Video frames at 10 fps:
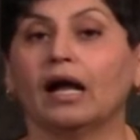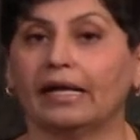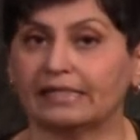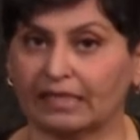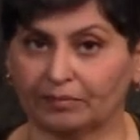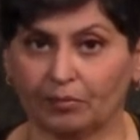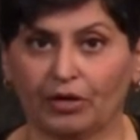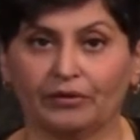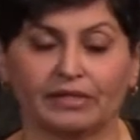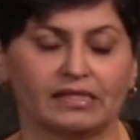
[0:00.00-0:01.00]
I skip the
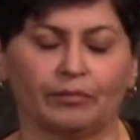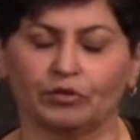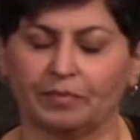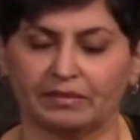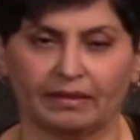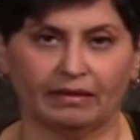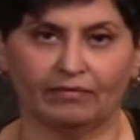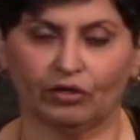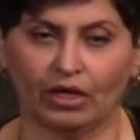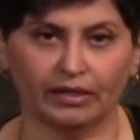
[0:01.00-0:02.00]
browning step, which makes my
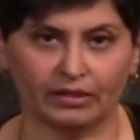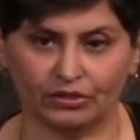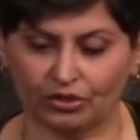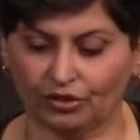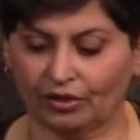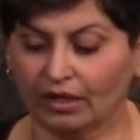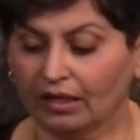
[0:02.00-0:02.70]
life a lot easier.